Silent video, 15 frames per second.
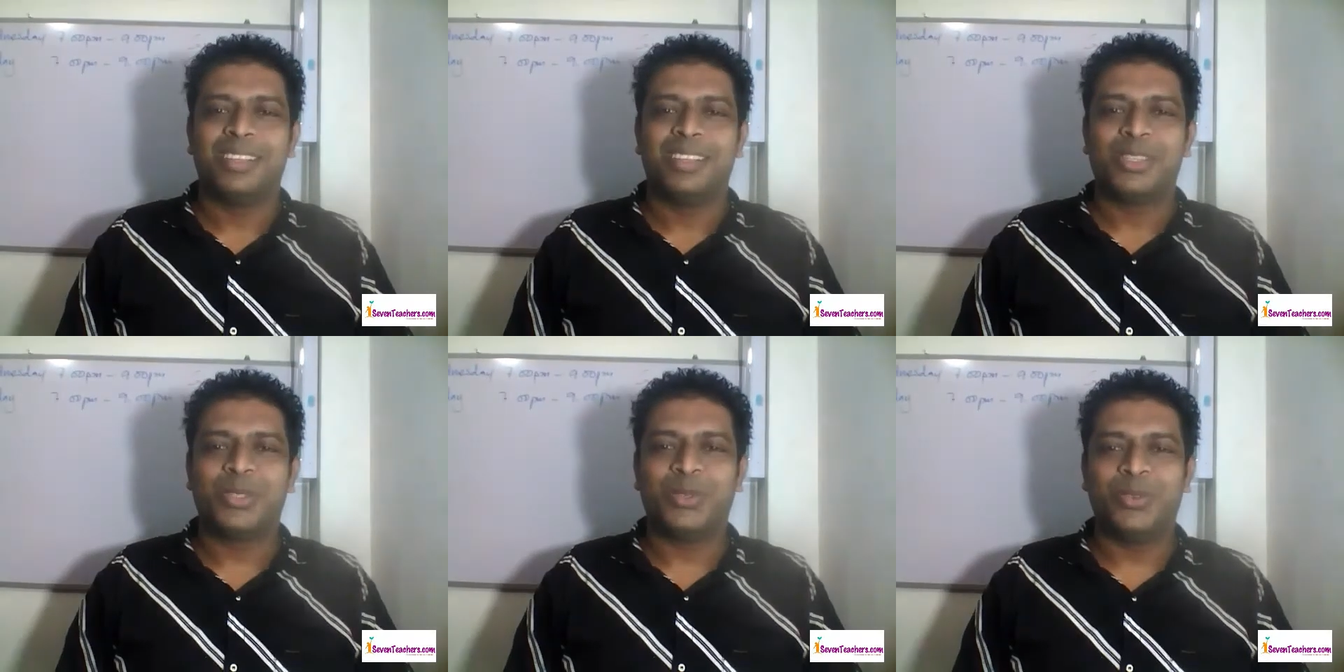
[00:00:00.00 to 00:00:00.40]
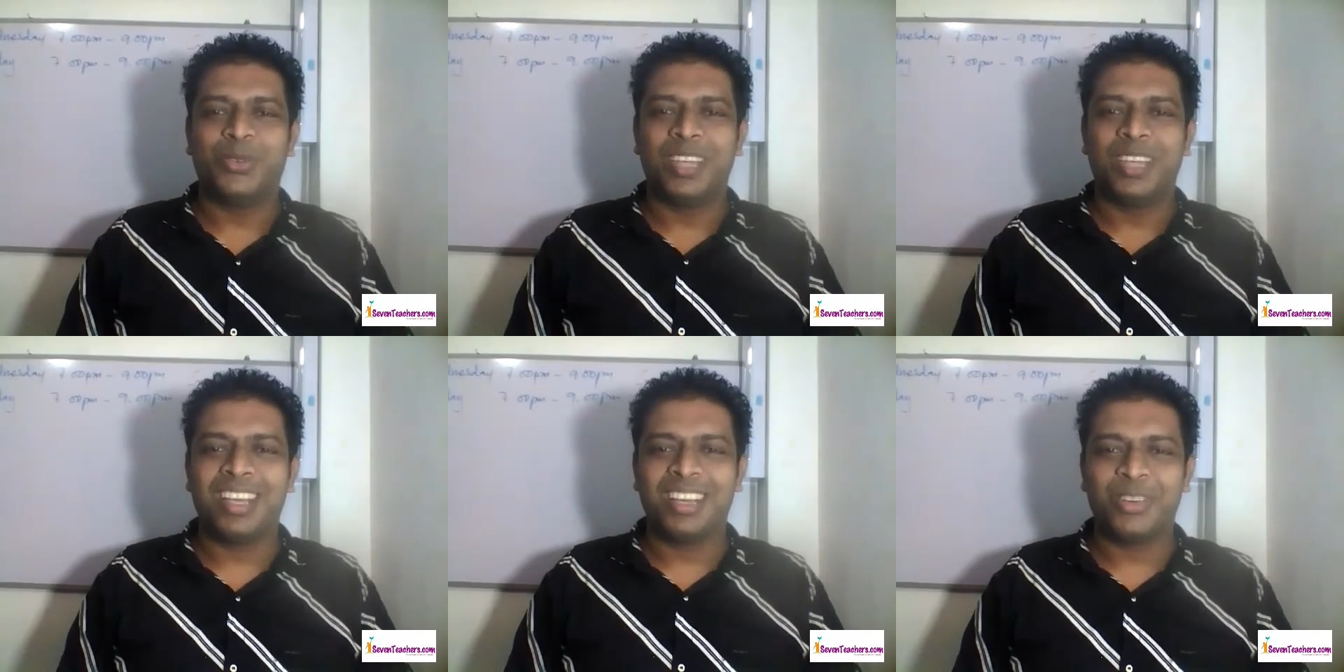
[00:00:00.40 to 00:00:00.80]
So
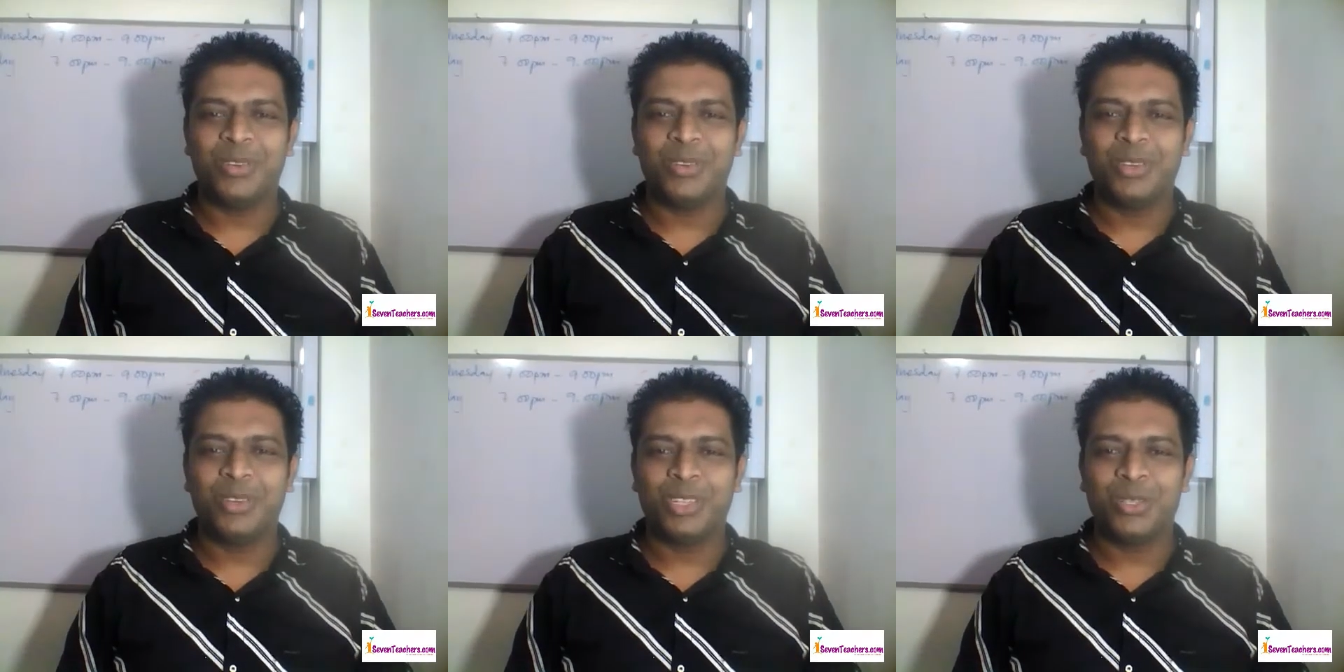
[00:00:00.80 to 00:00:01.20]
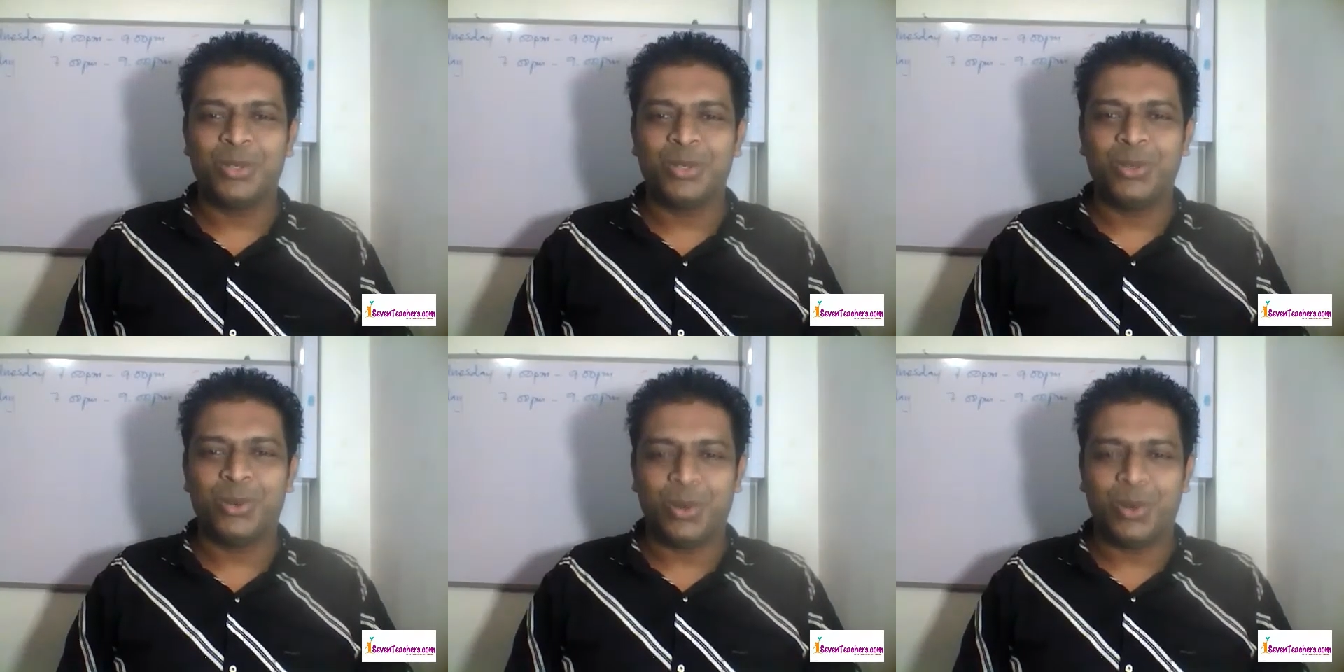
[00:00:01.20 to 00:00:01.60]
we are going
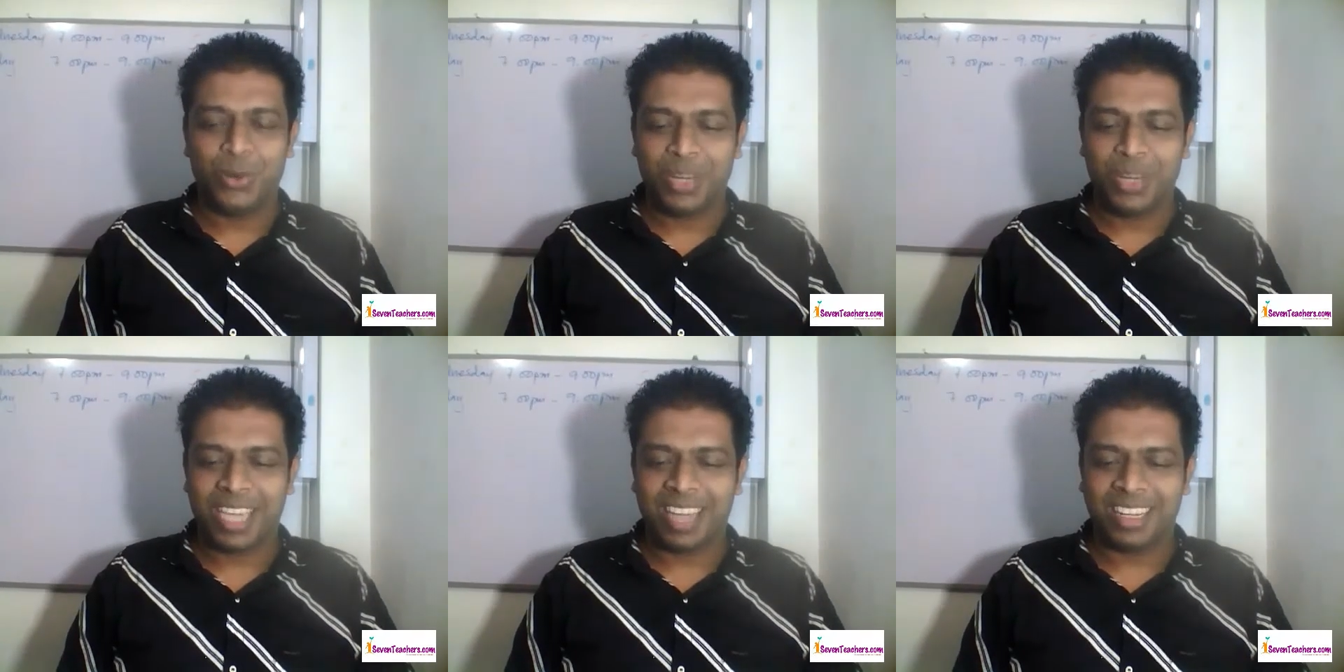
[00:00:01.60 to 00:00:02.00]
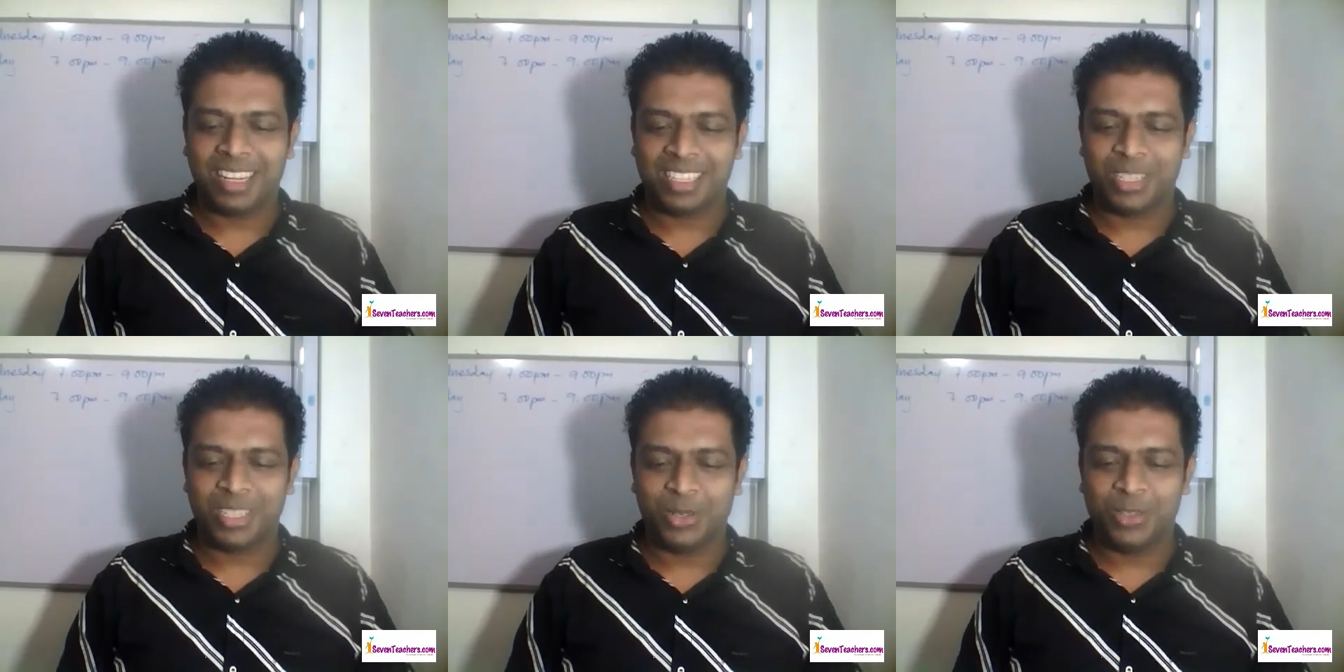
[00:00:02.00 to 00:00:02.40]
to know a
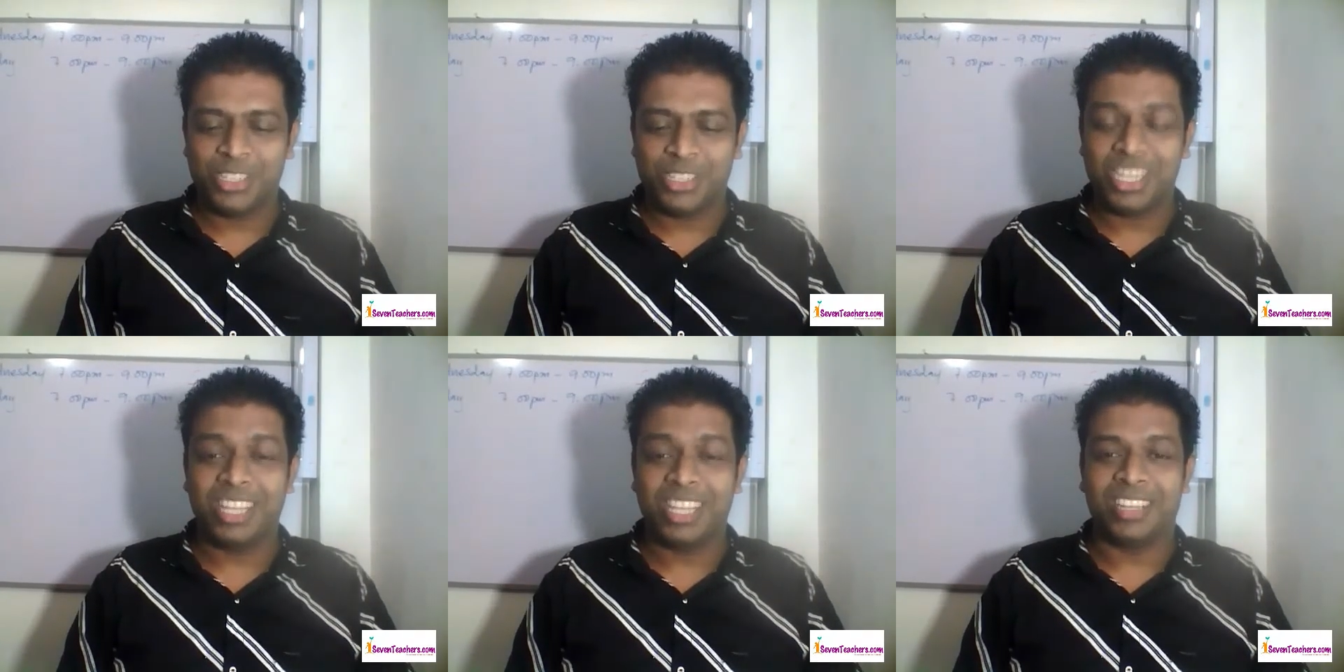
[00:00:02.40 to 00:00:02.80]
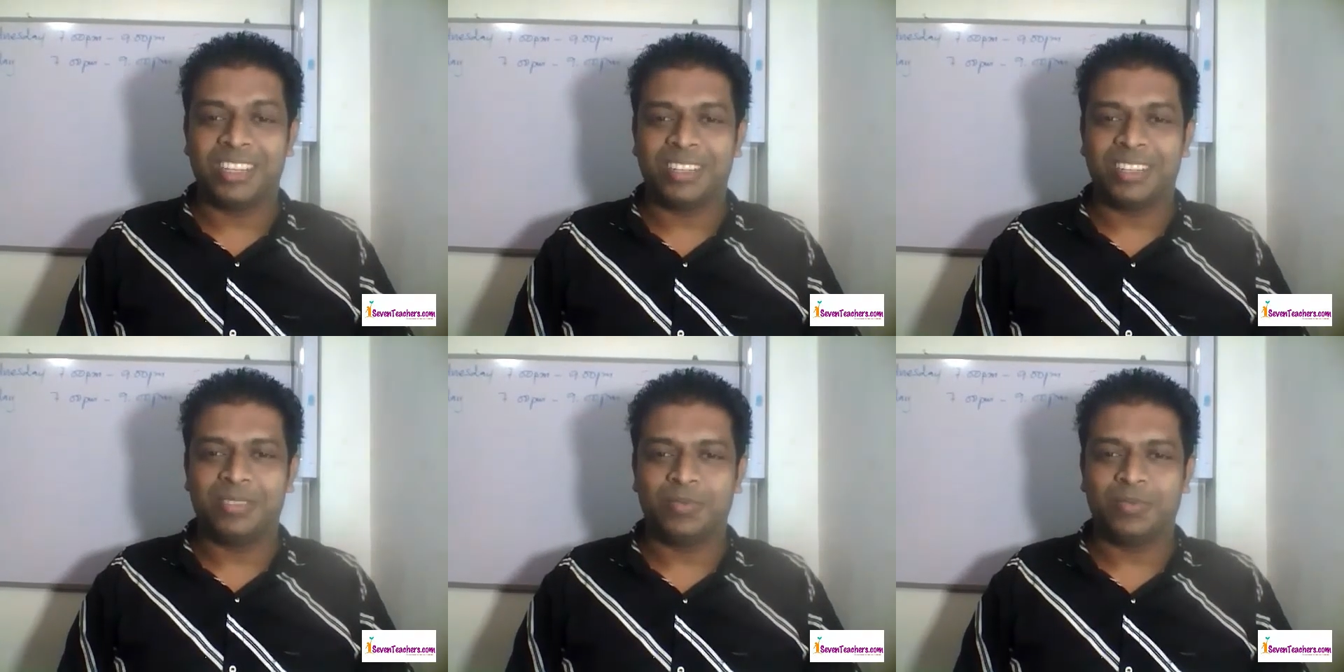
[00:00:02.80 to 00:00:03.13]
character called Jagan.